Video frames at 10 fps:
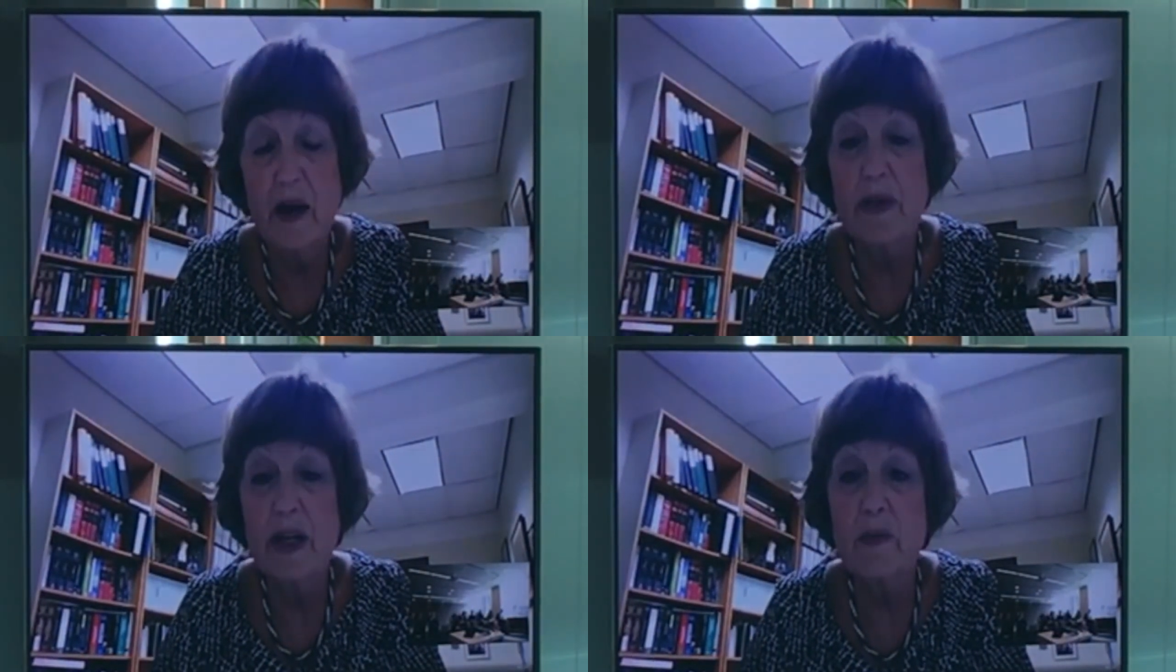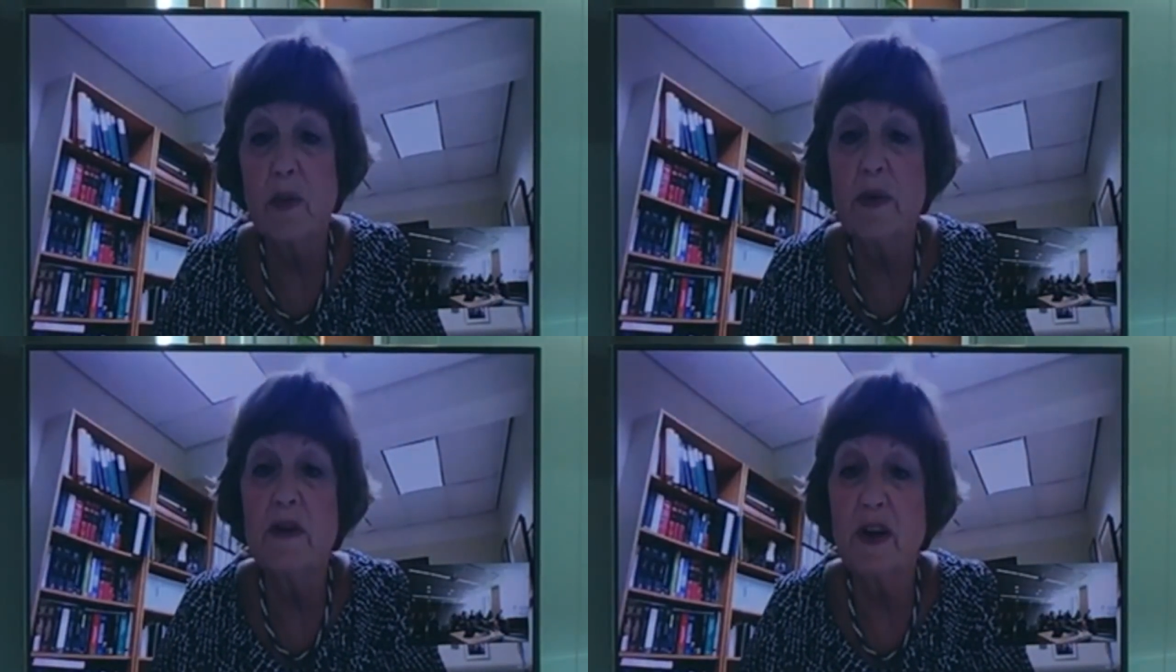that
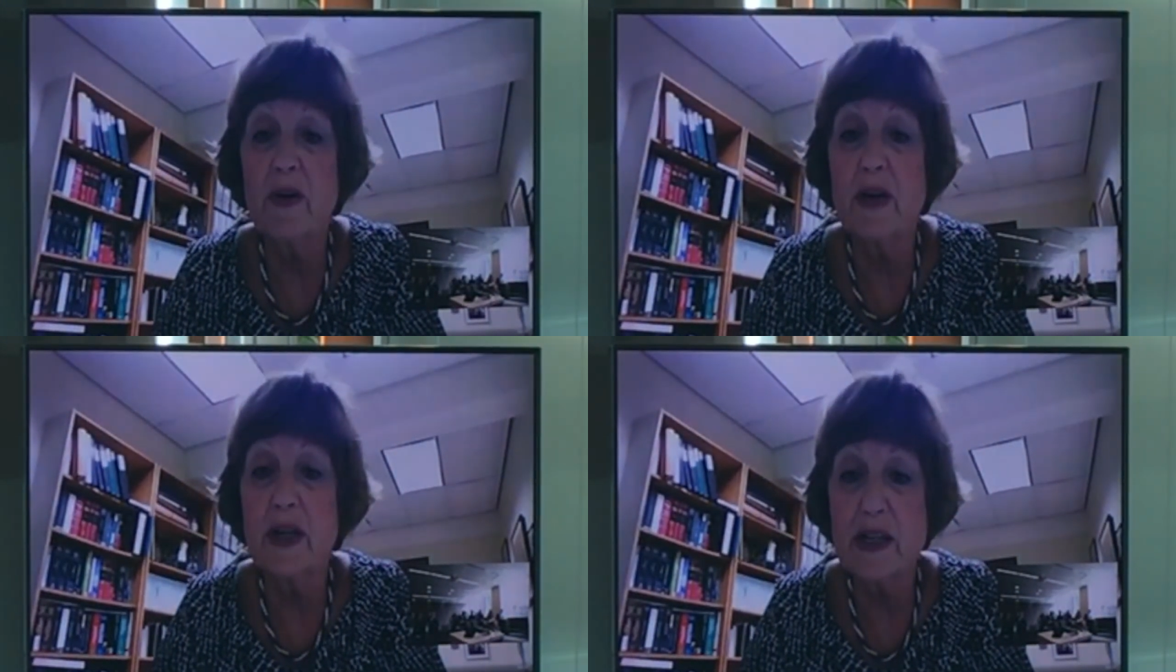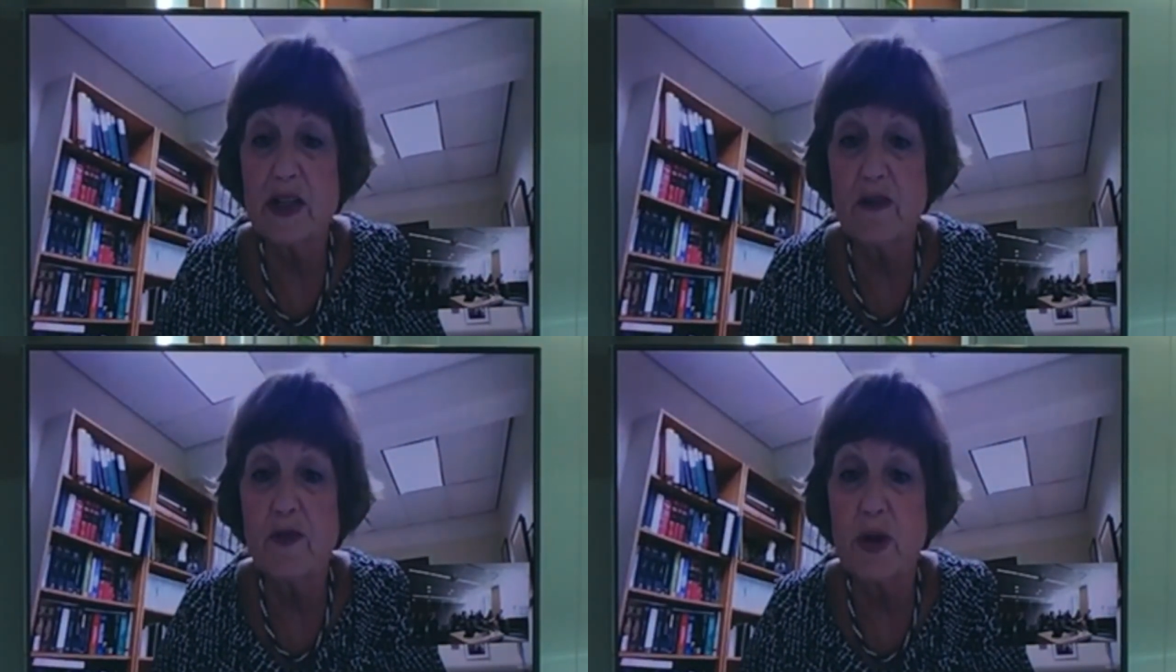it will be very
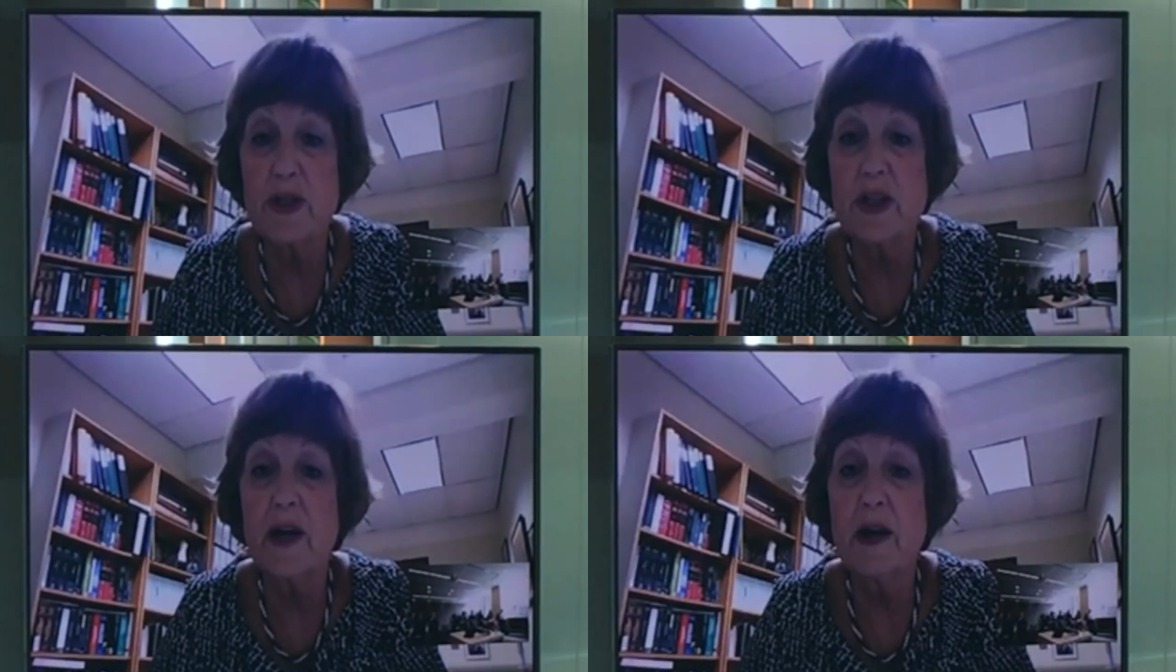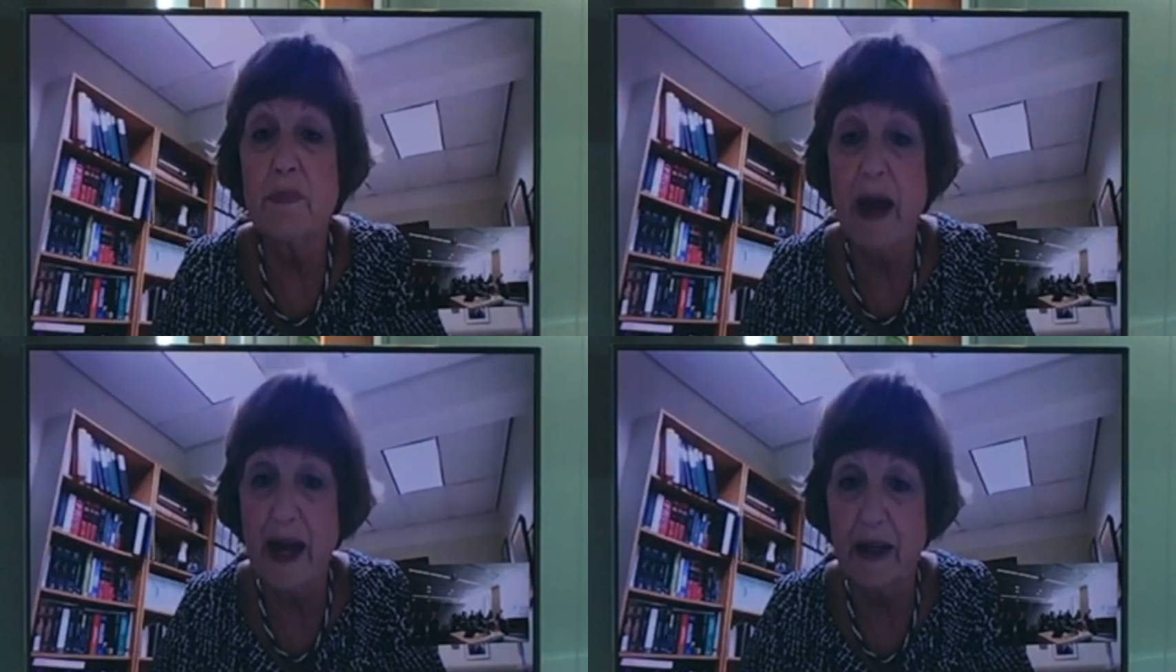easy for it to come
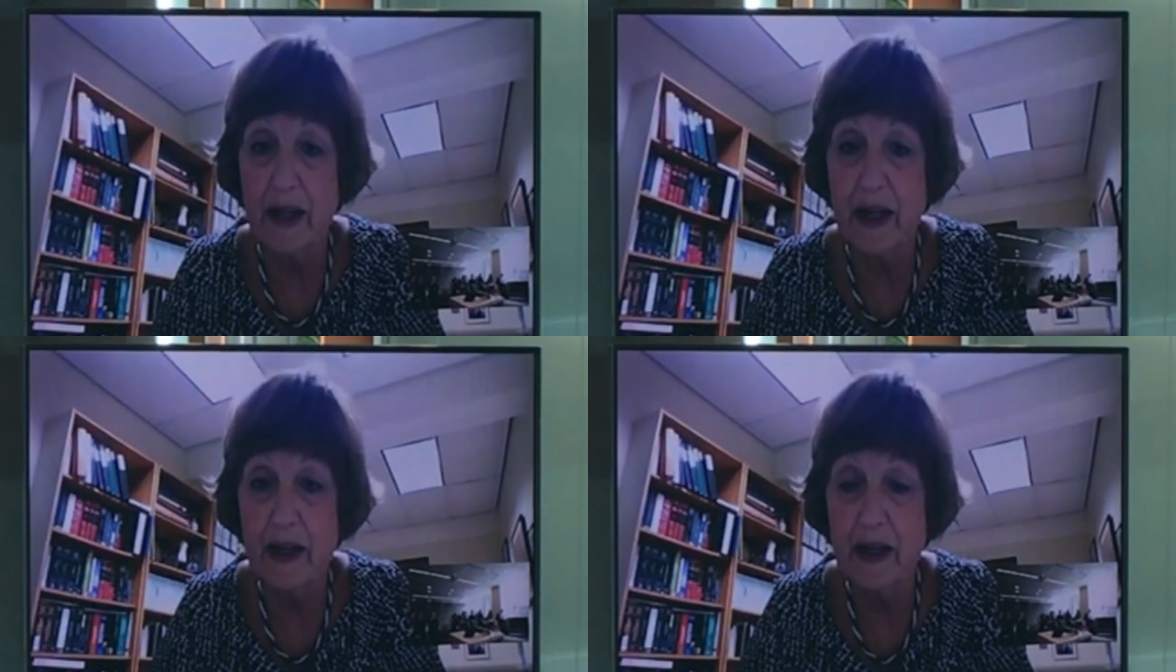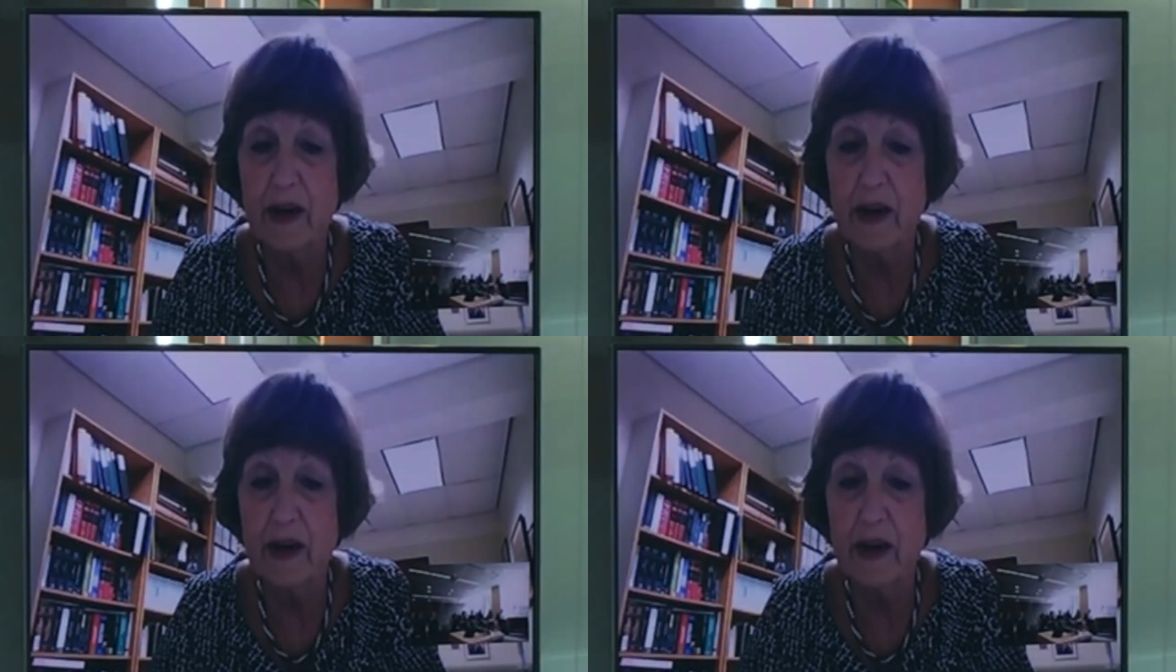back again.